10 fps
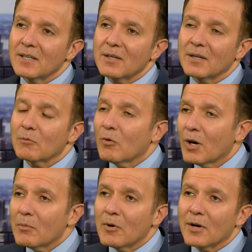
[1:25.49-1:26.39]

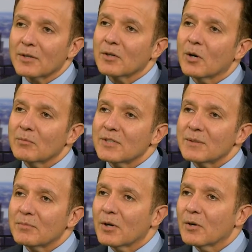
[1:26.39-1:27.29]
Walmart, Home
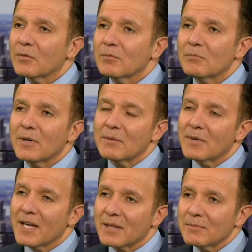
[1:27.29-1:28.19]
Depot, Bed
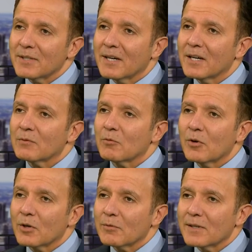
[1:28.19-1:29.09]
Bath & Beyond,
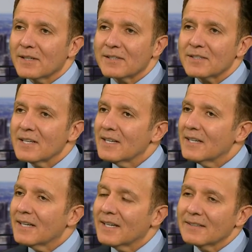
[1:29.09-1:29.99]
Walgreens,
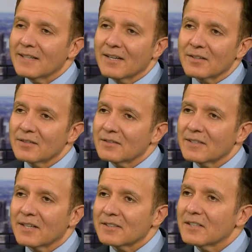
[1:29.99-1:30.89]
and down the
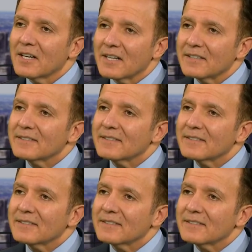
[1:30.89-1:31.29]
line.